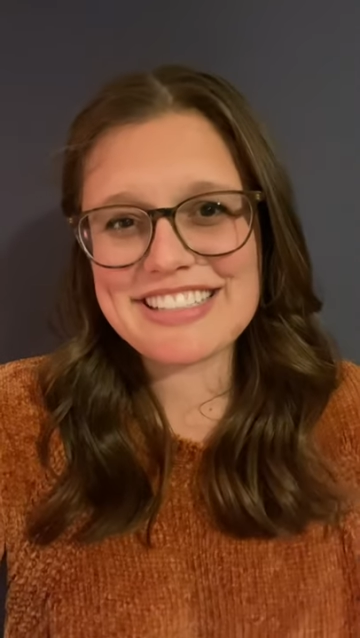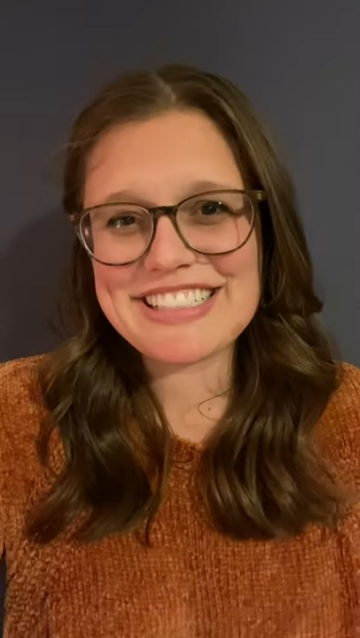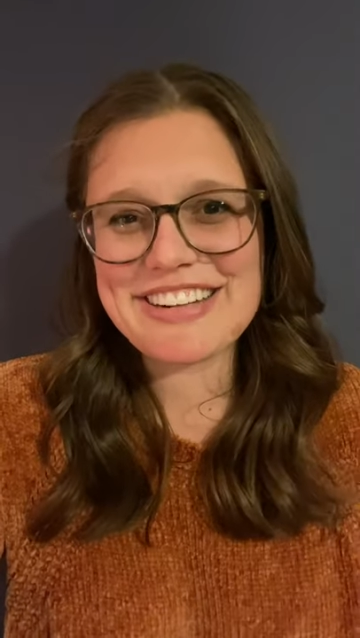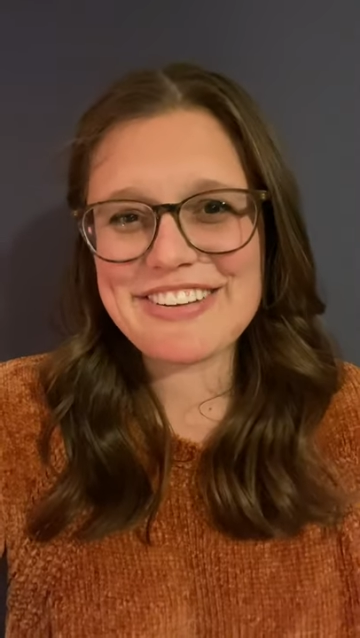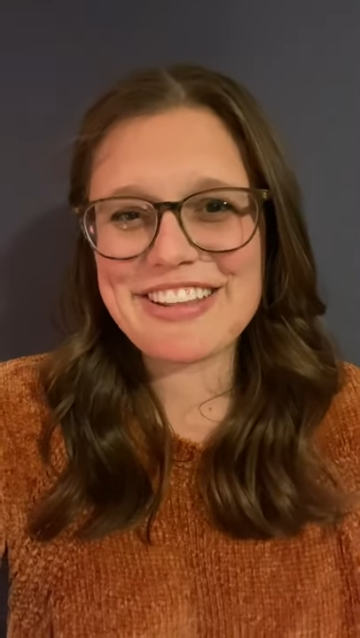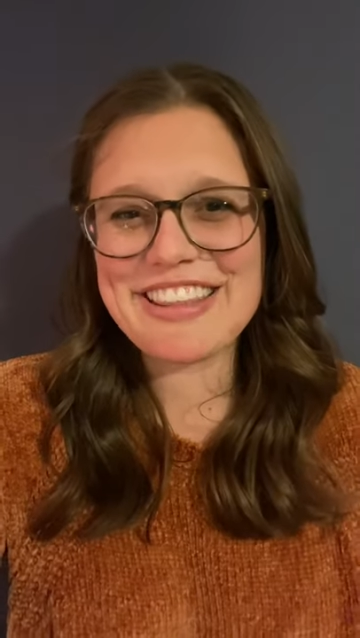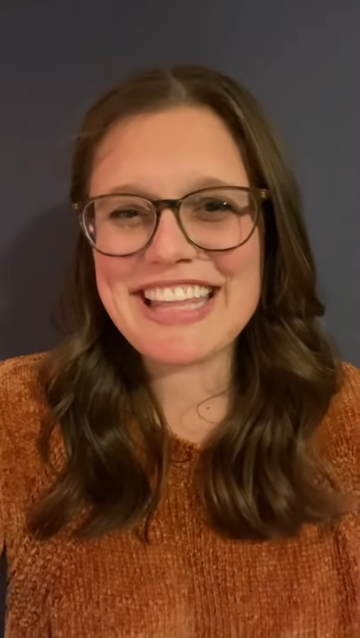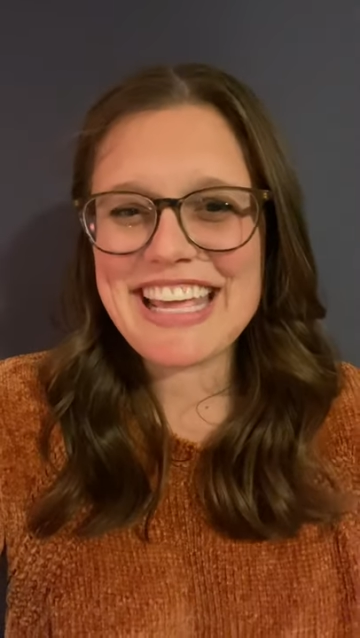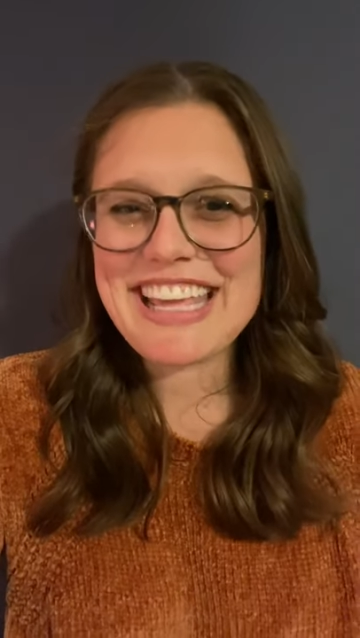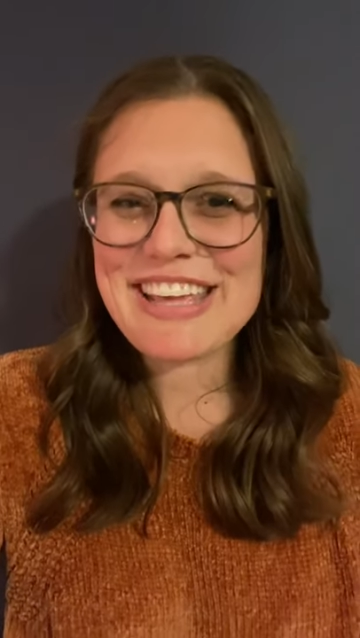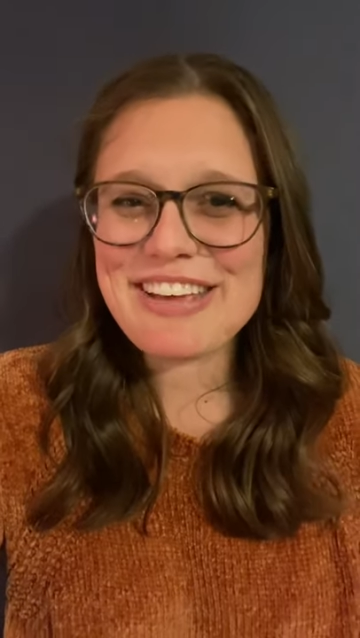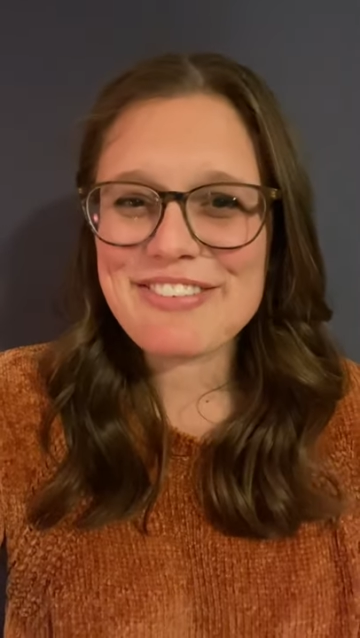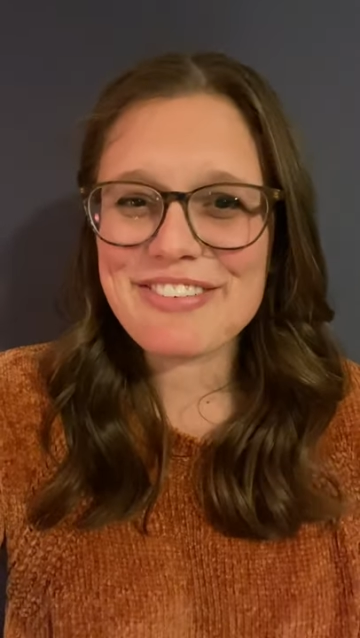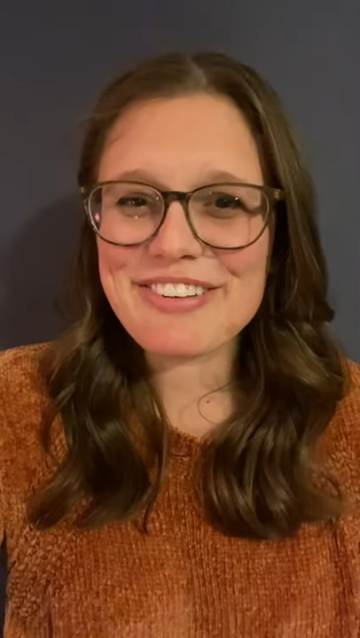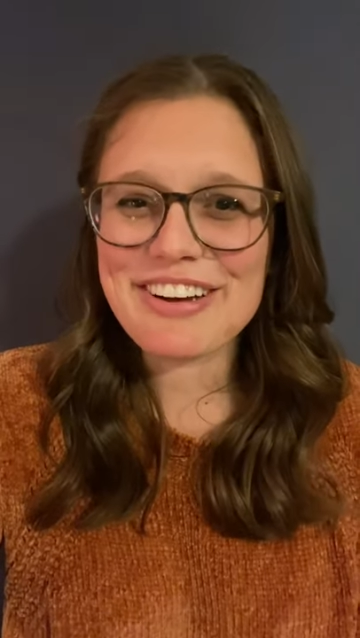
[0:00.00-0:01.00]
So thank
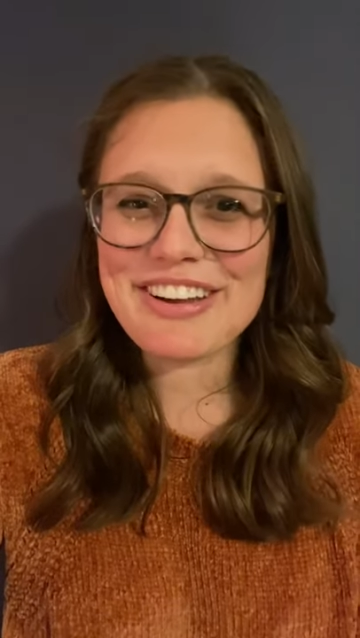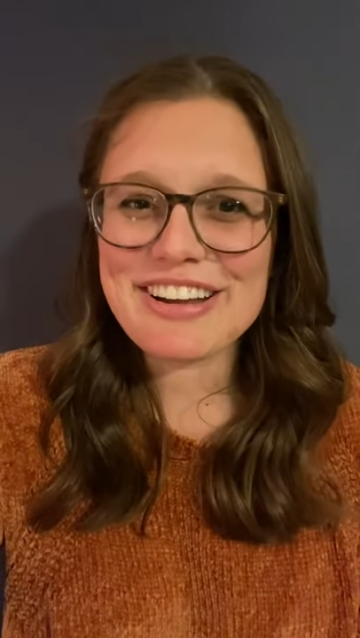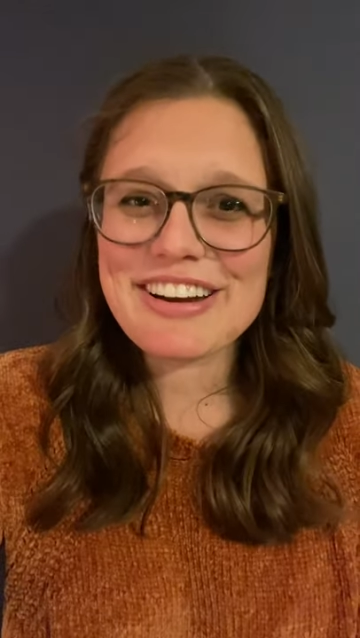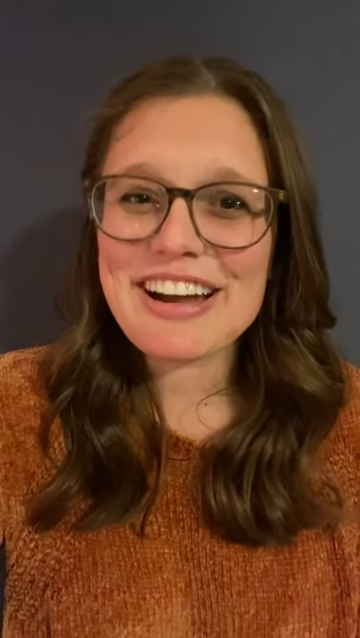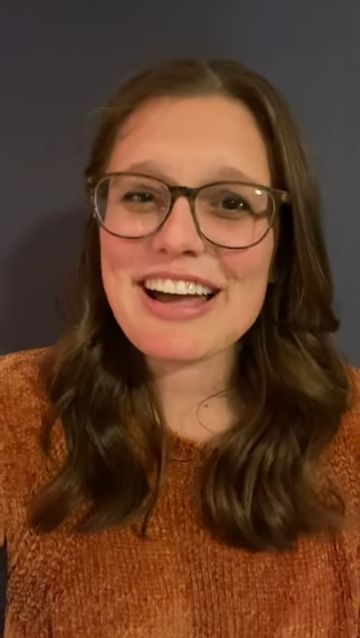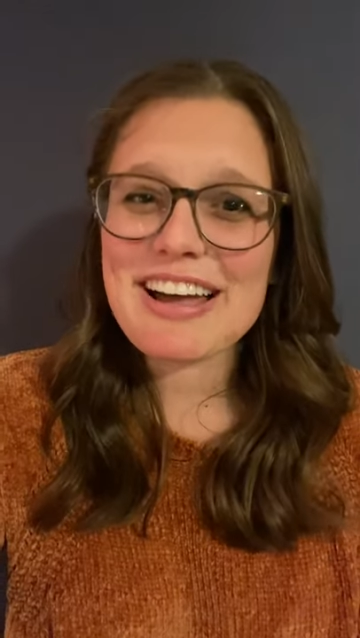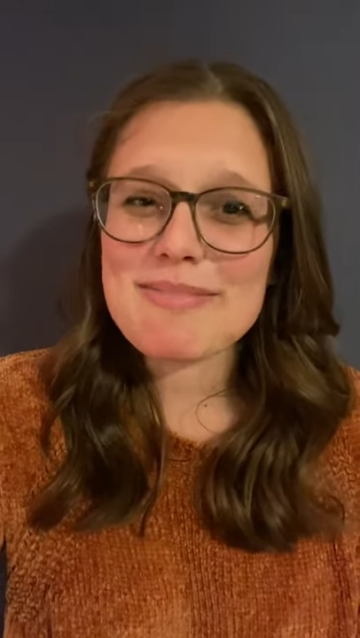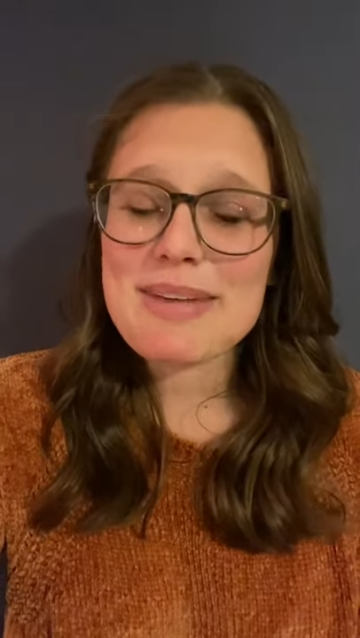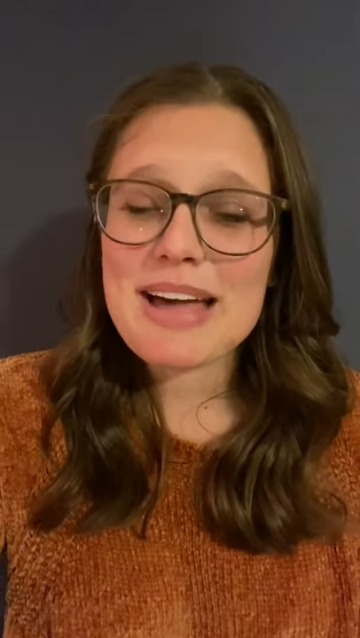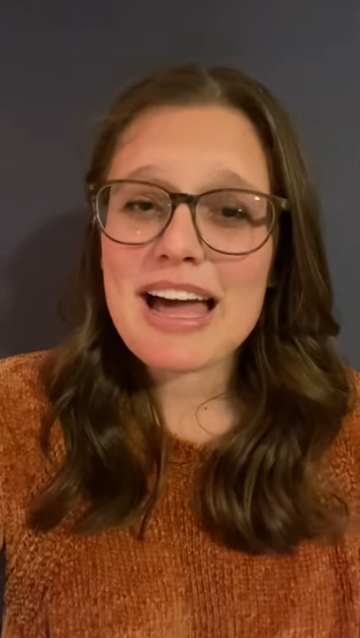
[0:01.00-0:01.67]
you for all your help.